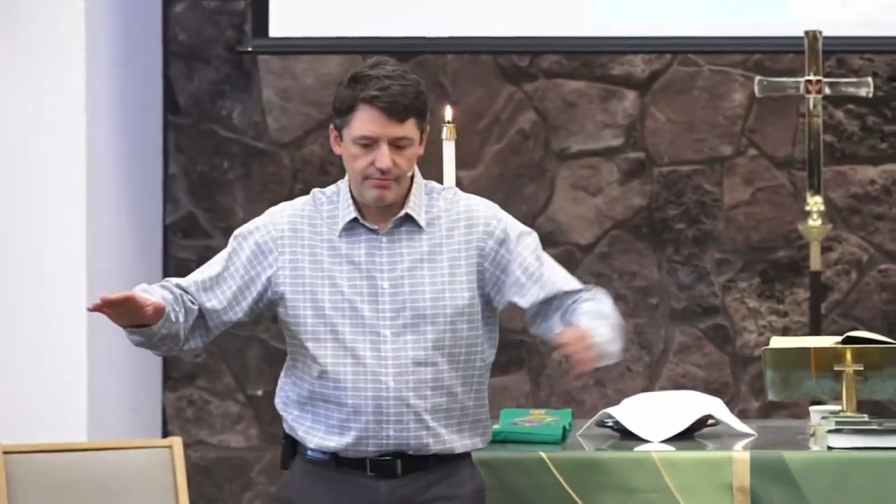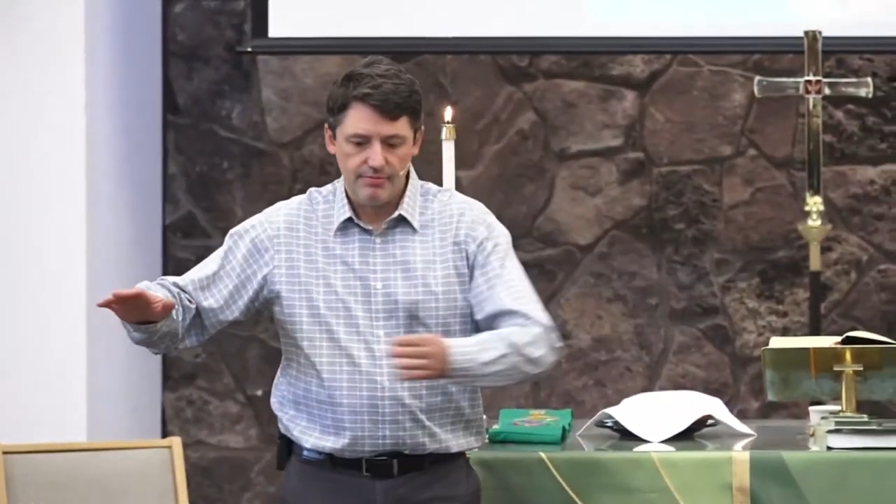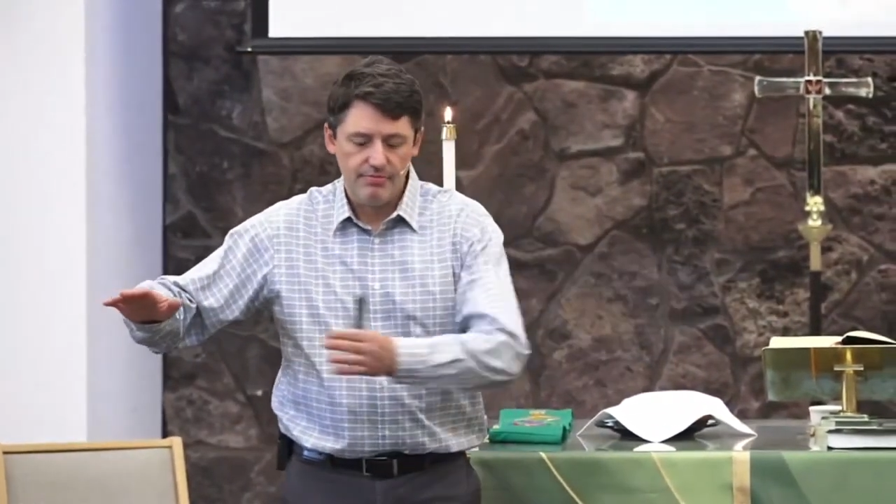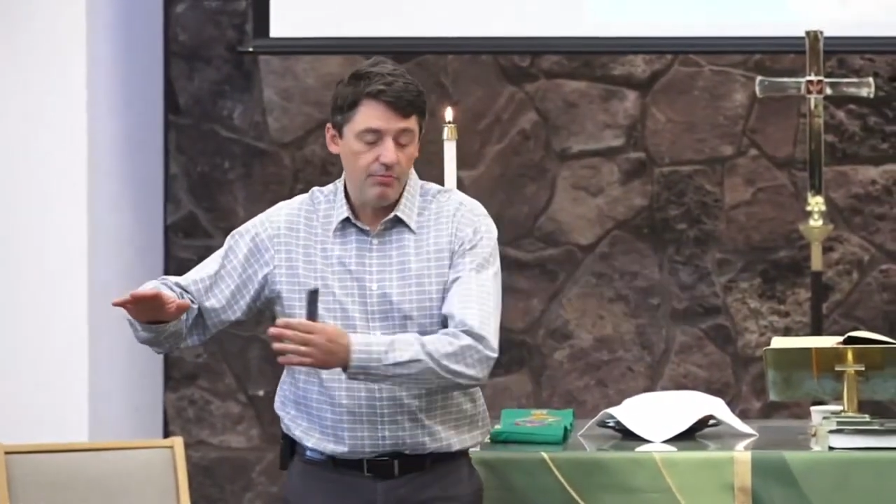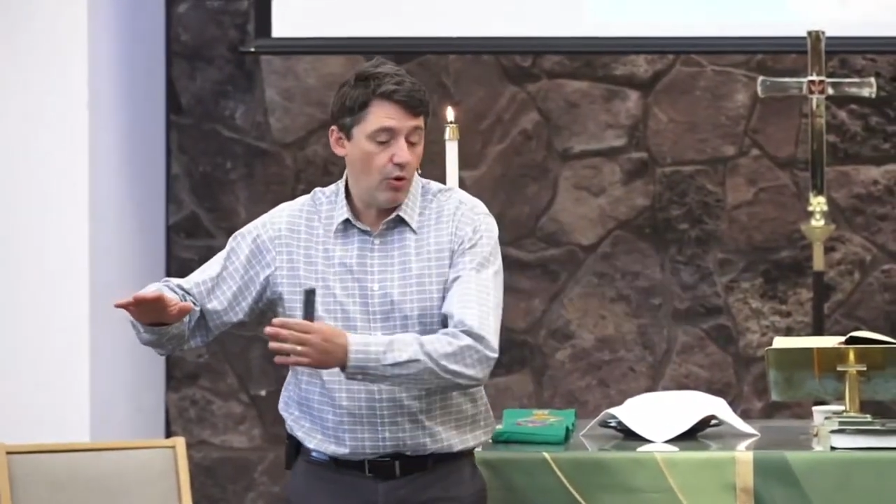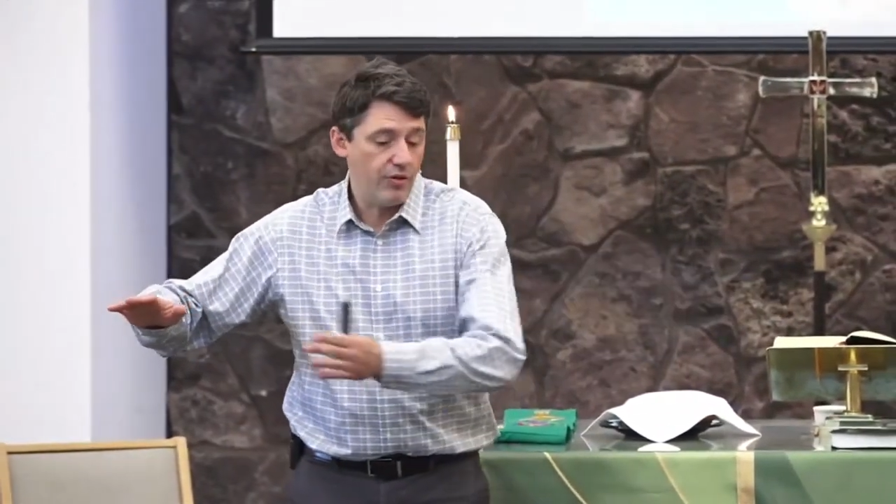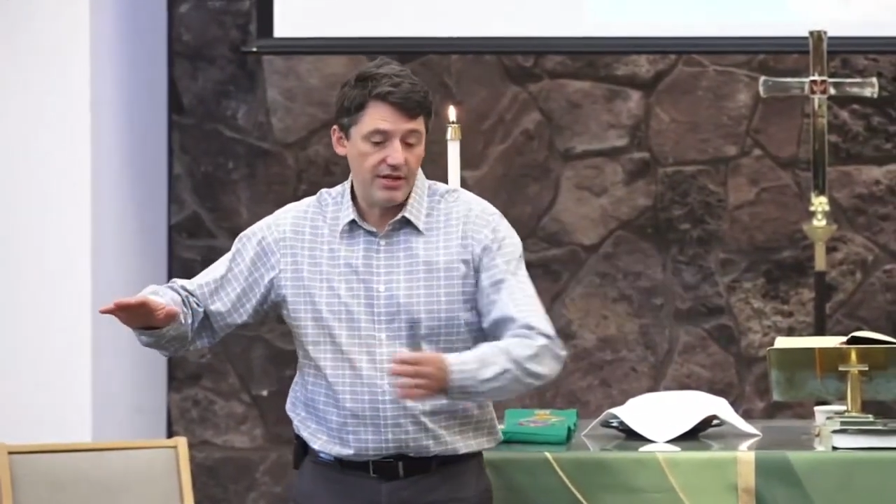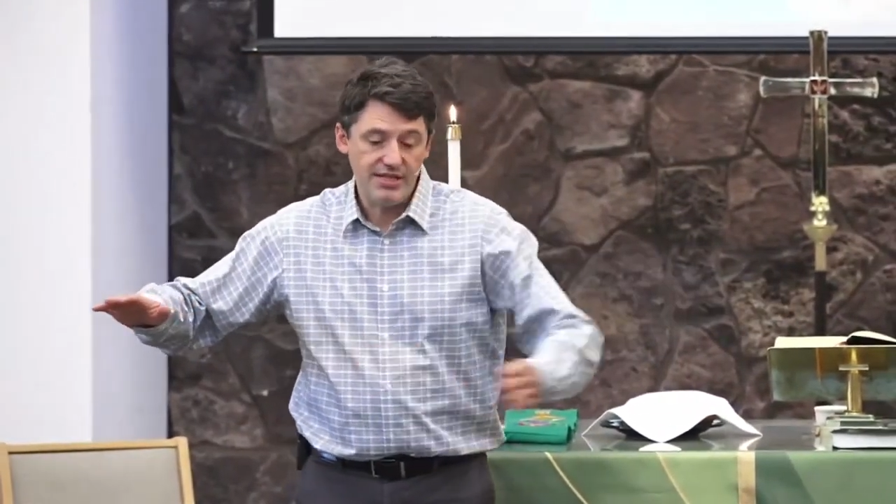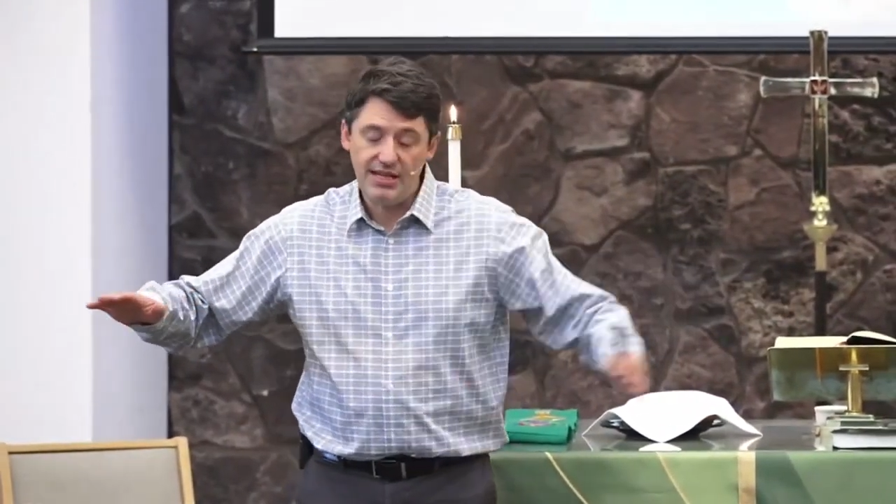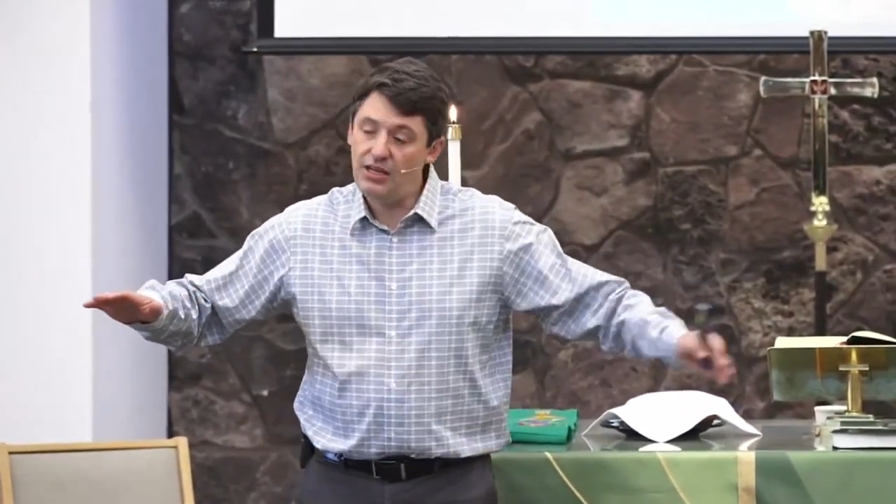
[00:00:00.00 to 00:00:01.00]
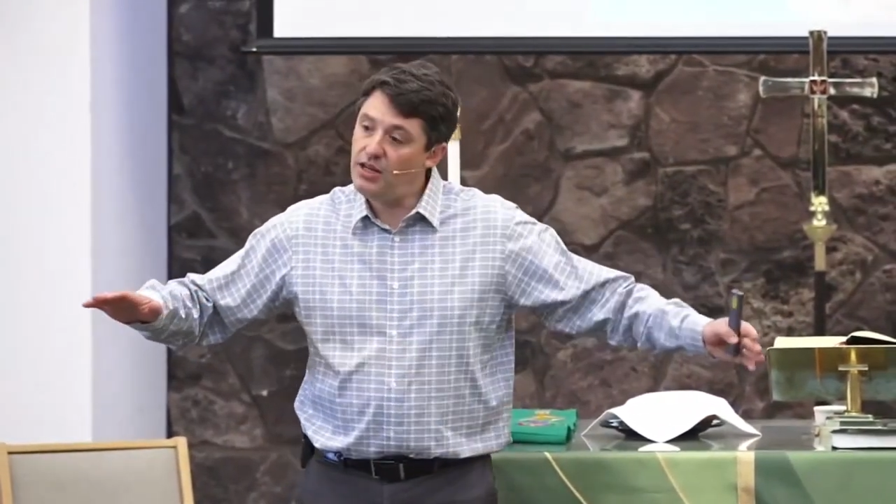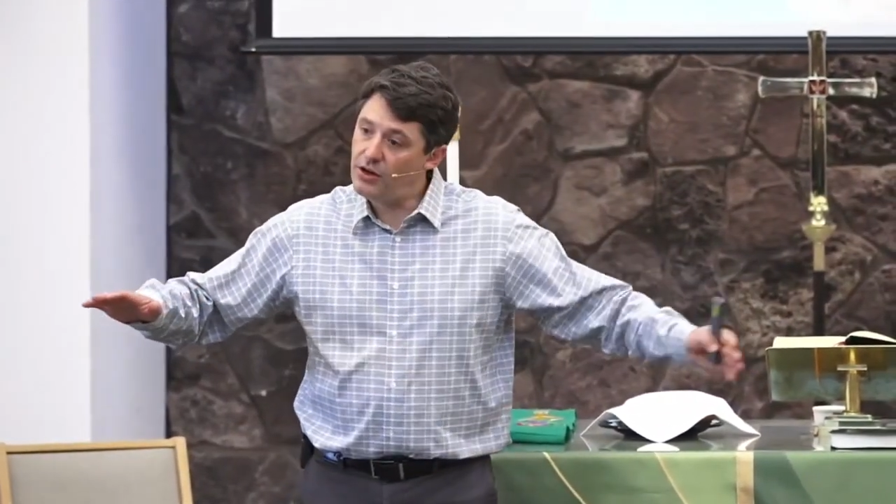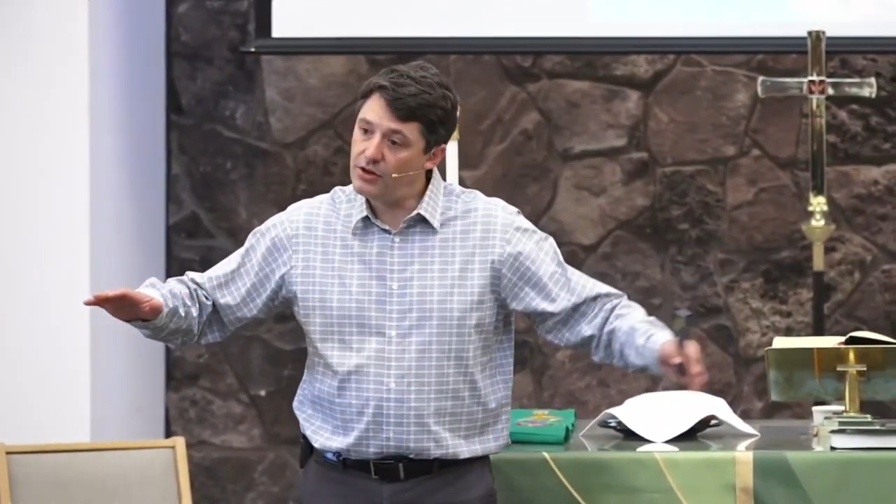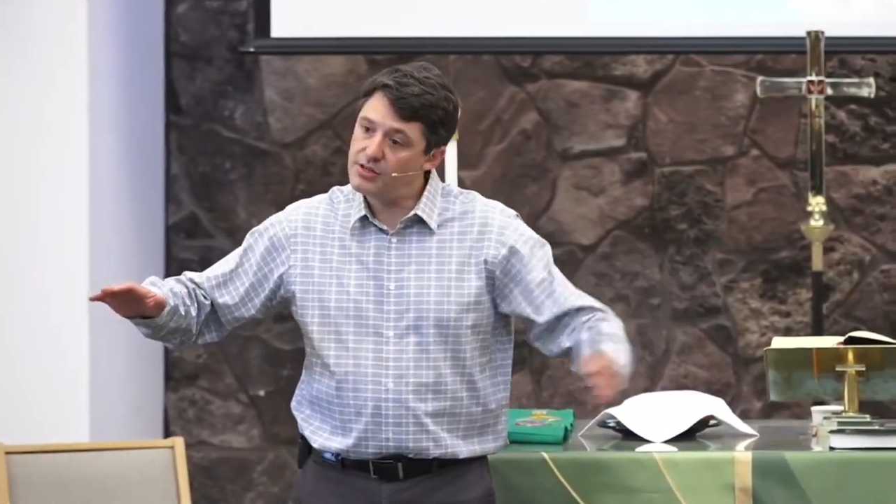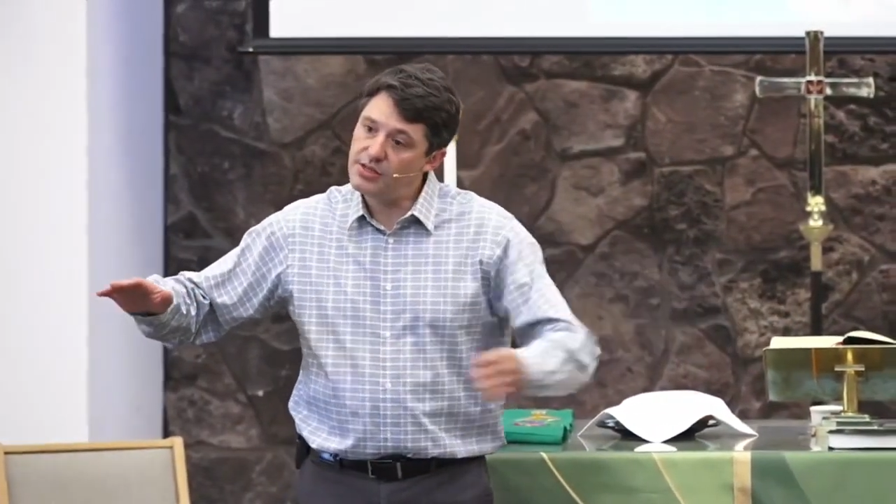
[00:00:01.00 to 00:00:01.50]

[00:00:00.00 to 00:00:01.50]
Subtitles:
more than 10 years